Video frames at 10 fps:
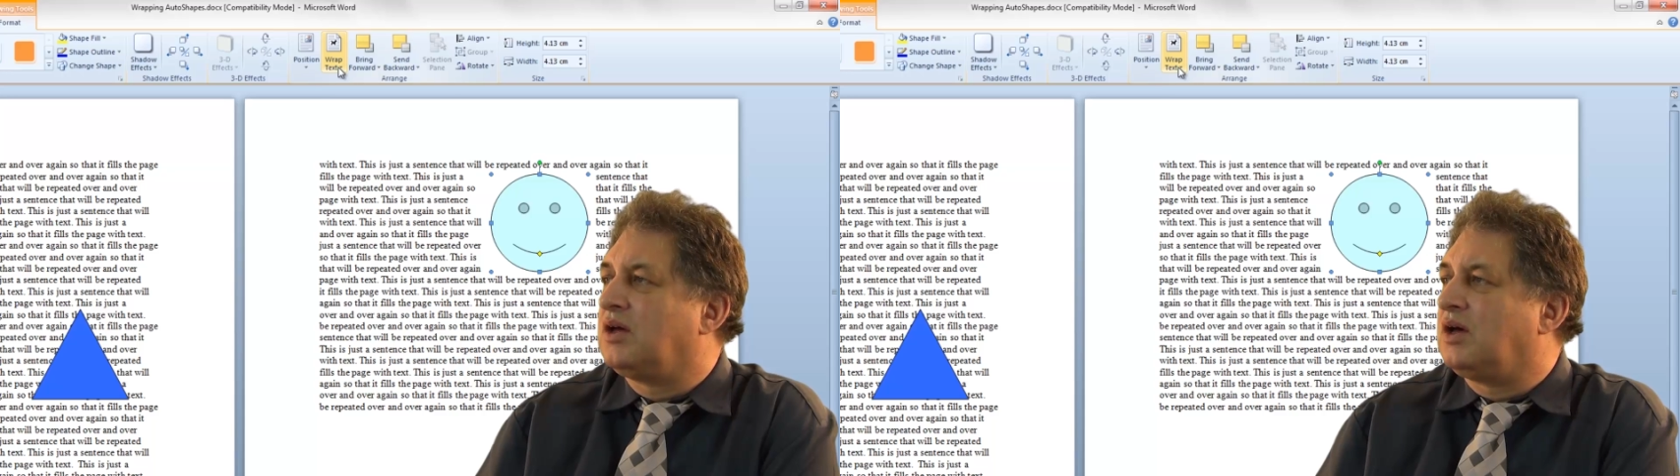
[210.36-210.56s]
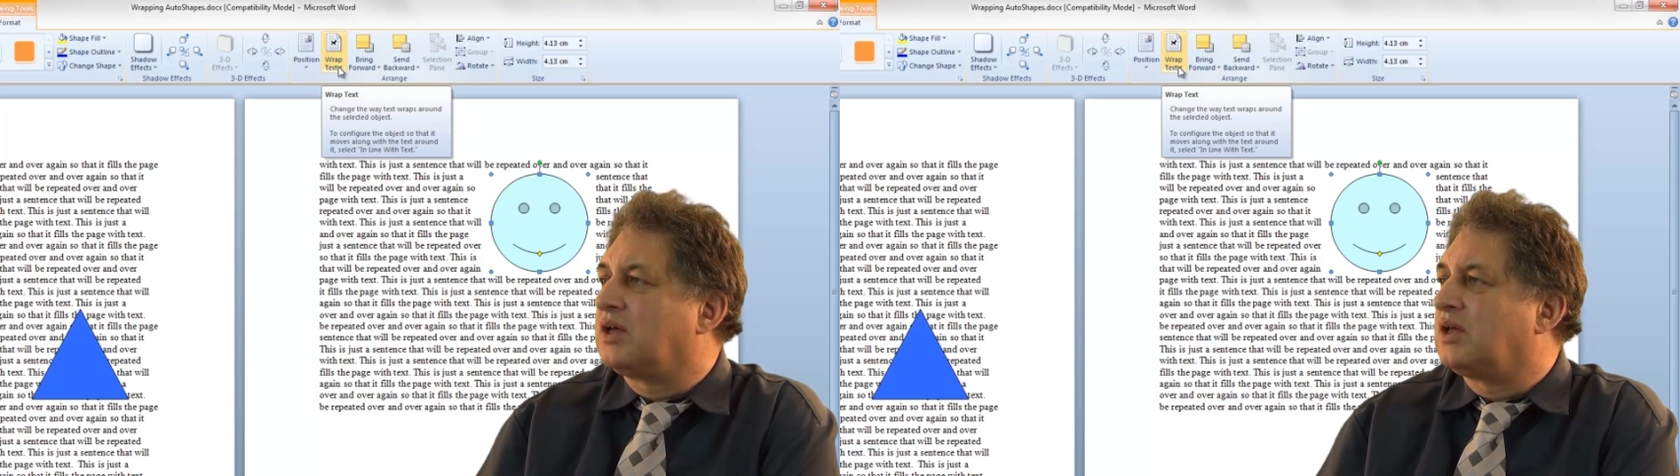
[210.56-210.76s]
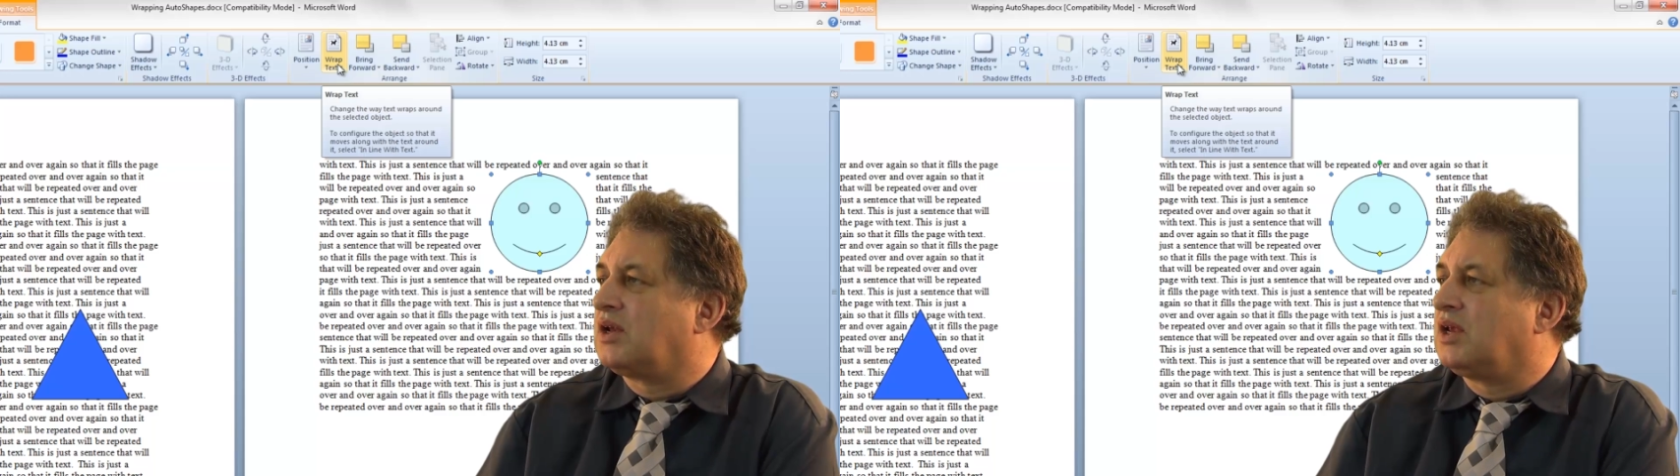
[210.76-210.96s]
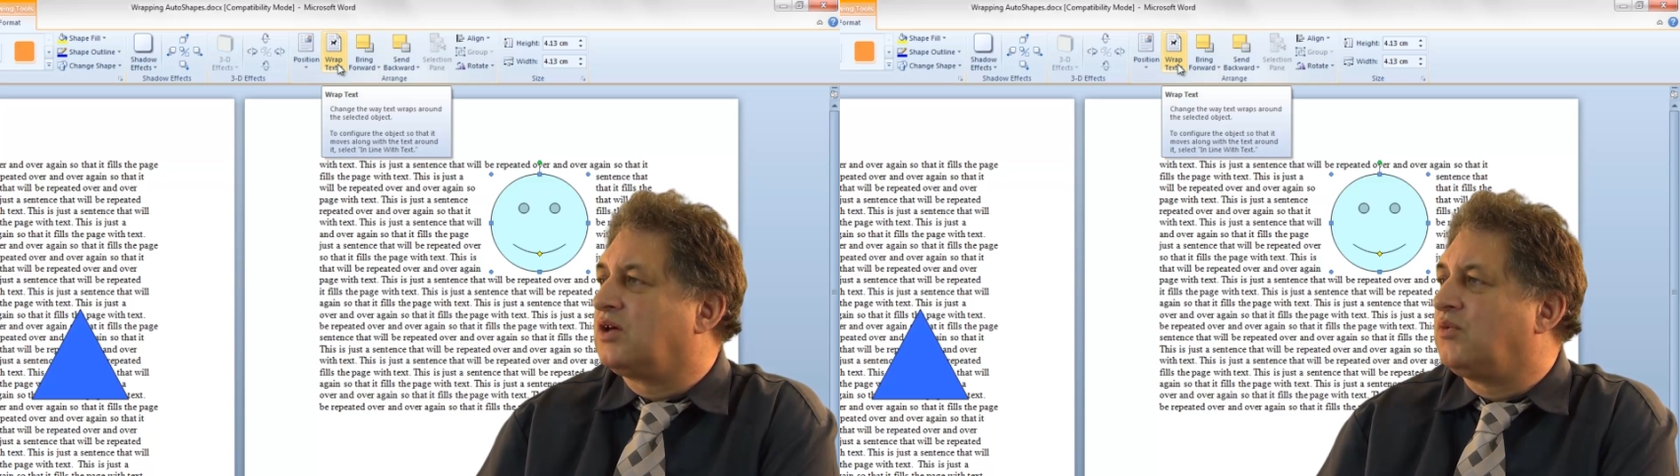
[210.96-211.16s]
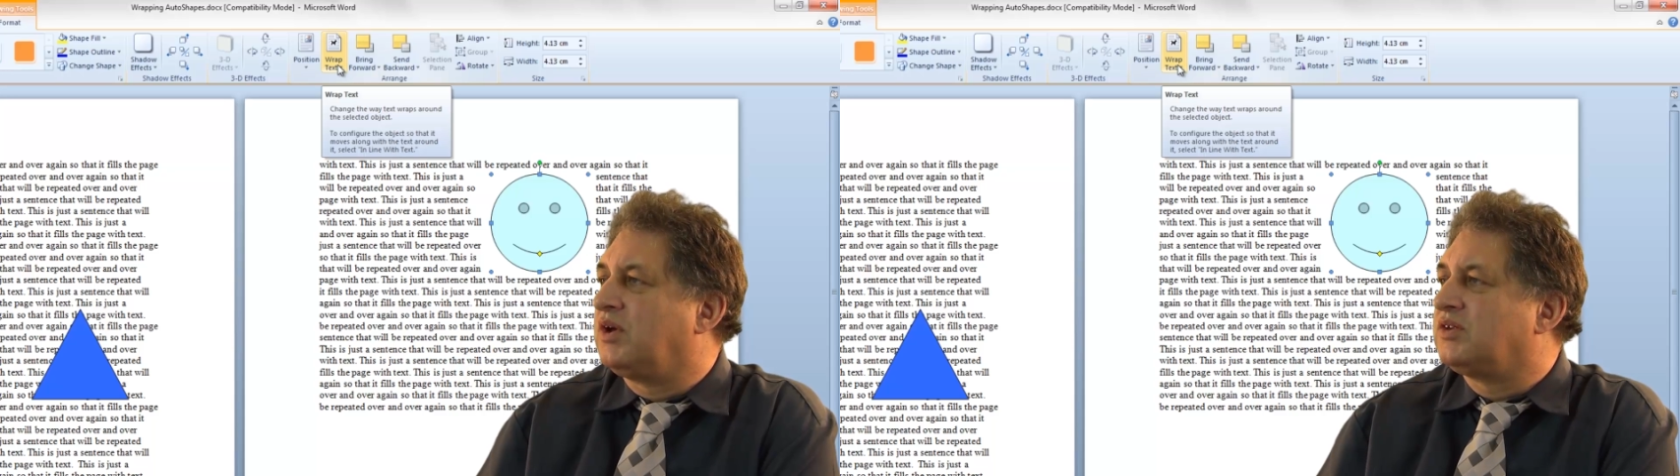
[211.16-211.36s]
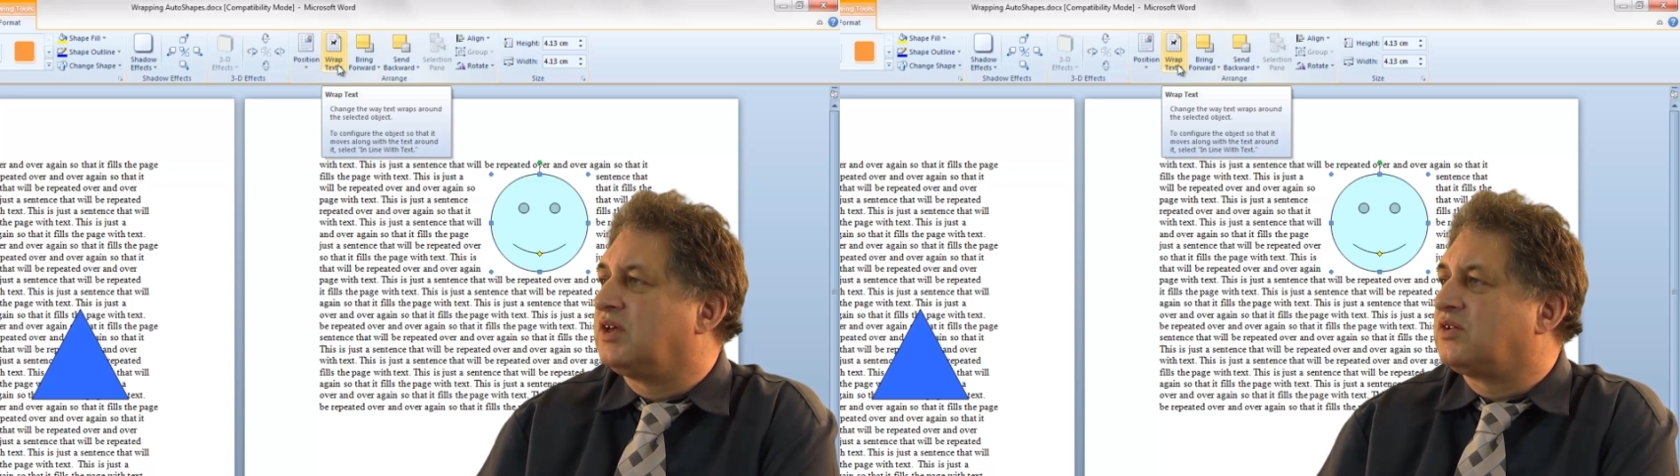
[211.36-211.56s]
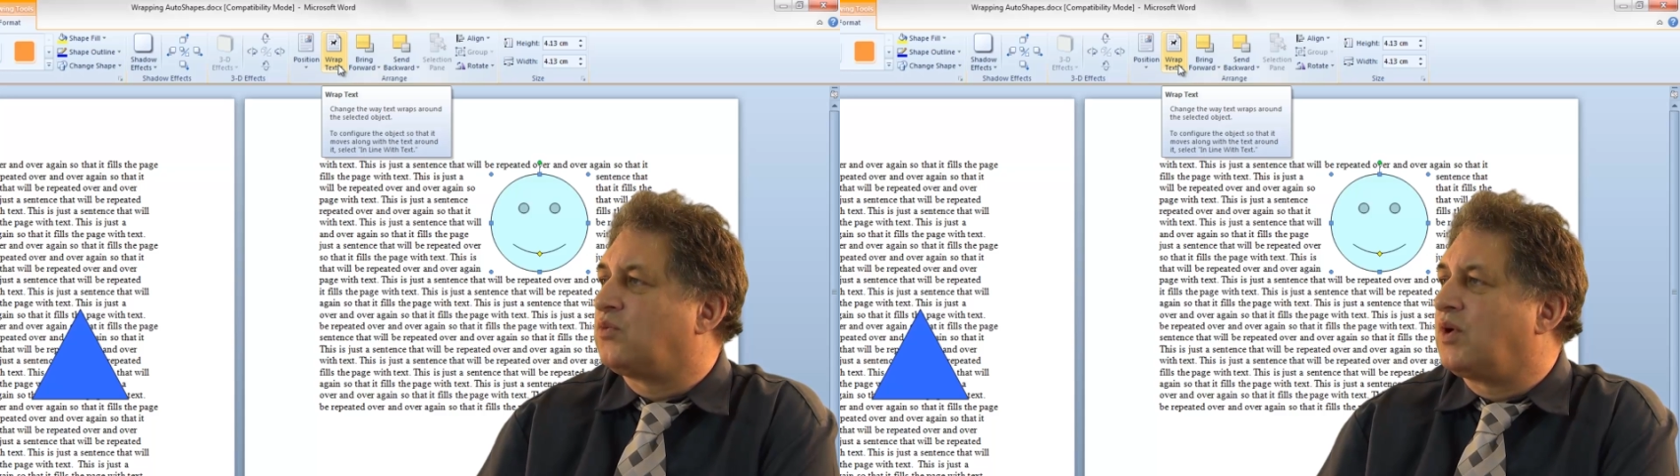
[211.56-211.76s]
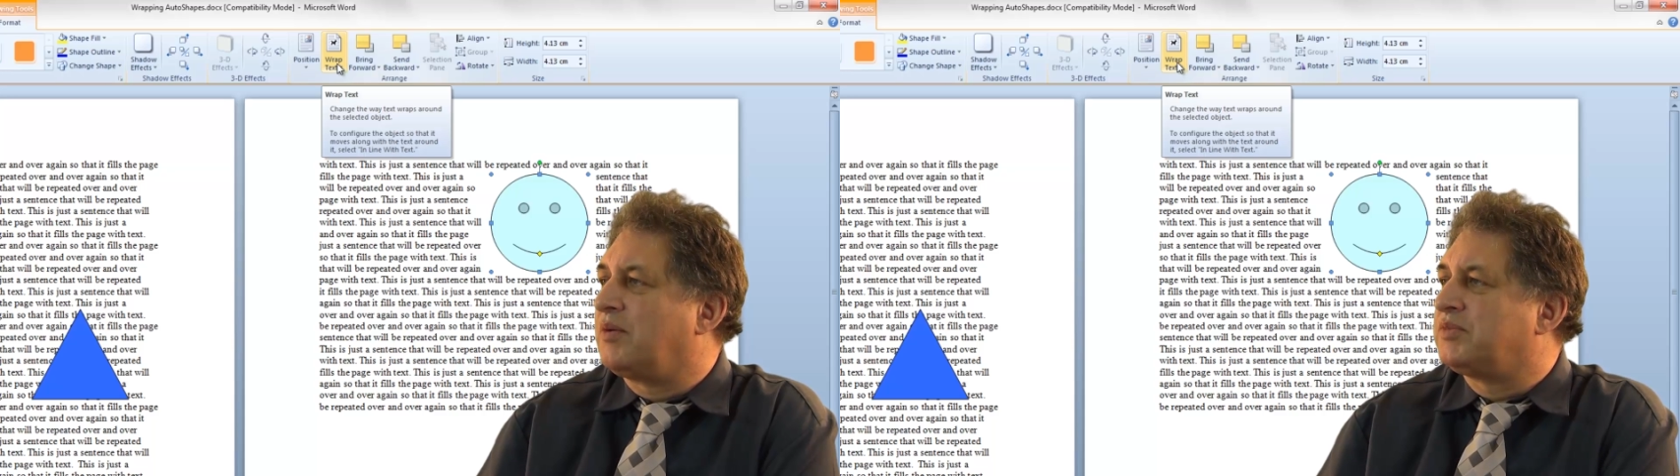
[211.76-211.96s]
I can click on where it says
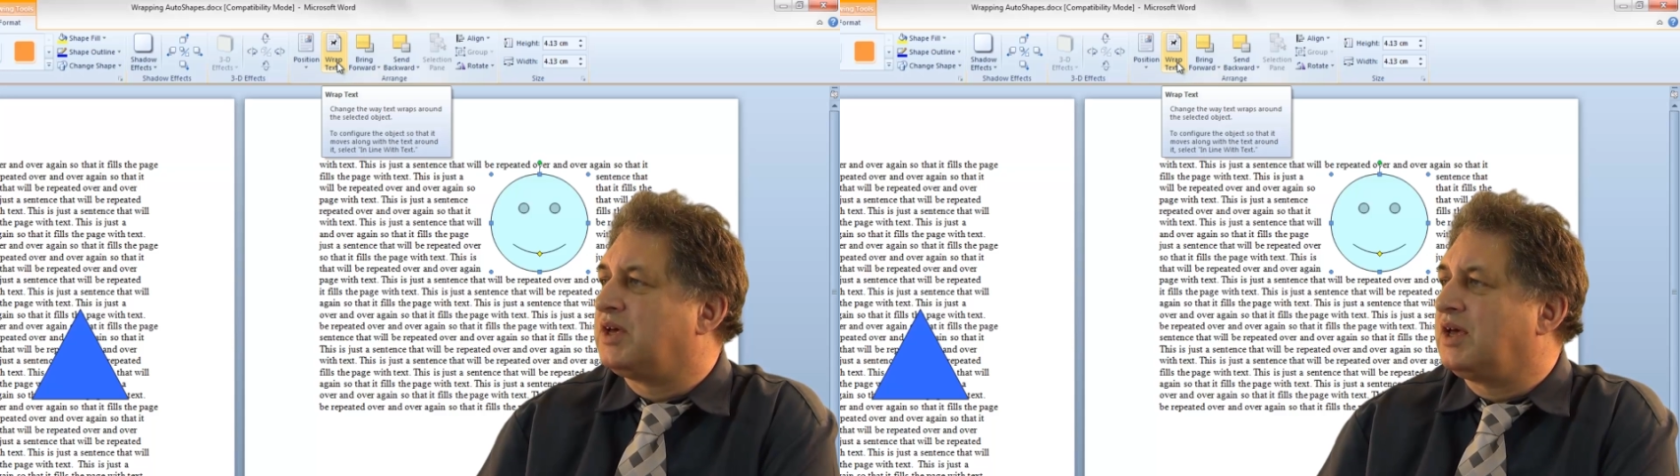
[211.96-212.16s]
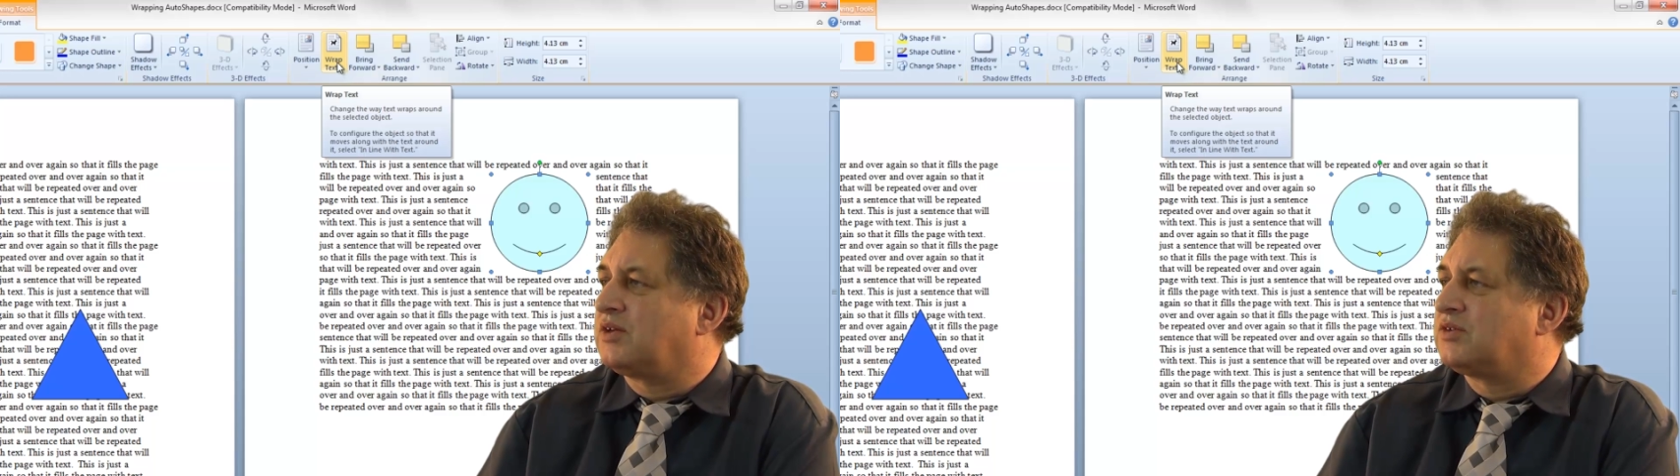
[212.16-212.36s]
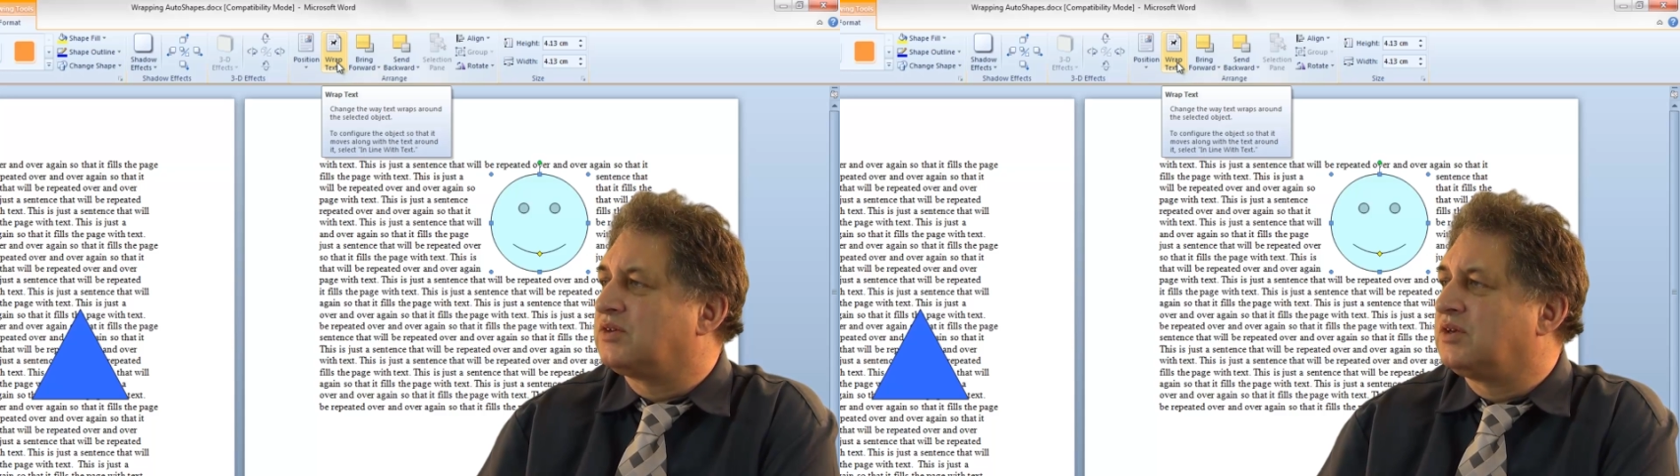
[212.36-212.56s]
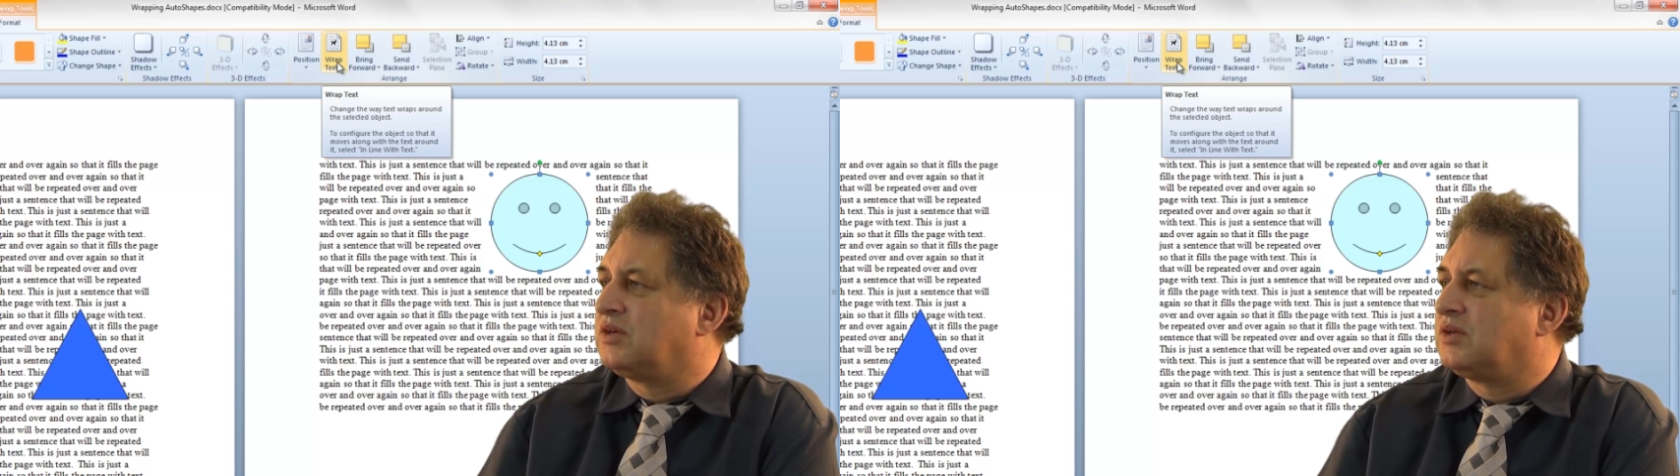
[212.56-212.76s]
wrap text,